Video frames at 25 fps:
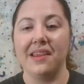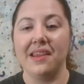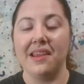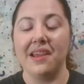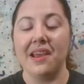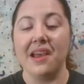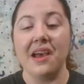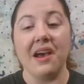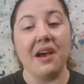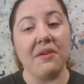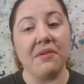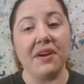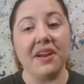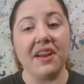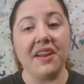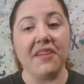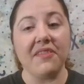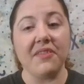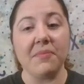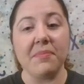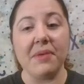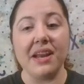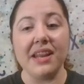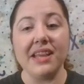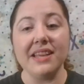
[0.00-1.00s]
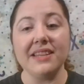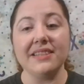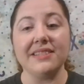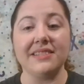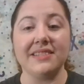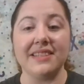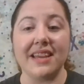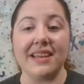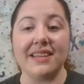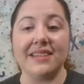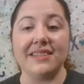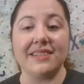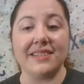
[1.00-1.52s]
All right, everybody,
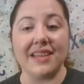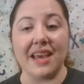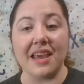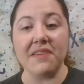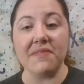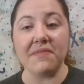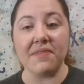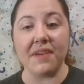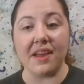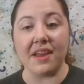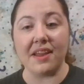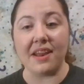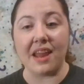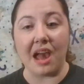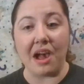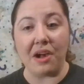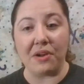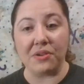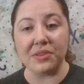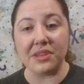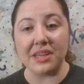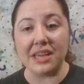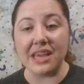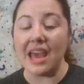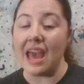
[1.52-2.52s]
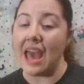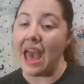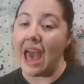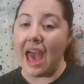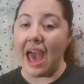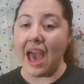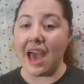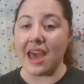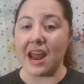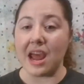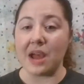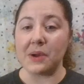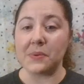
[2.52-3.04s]
stay safe and healthy,
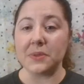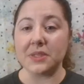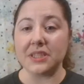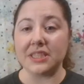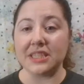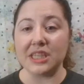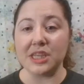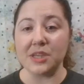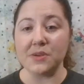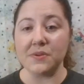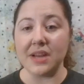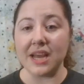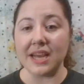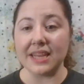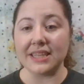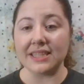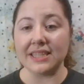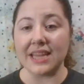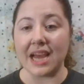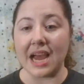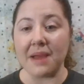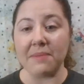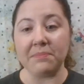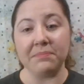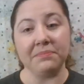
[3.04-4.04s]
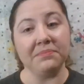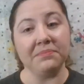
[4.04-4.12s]
and I will see you next time.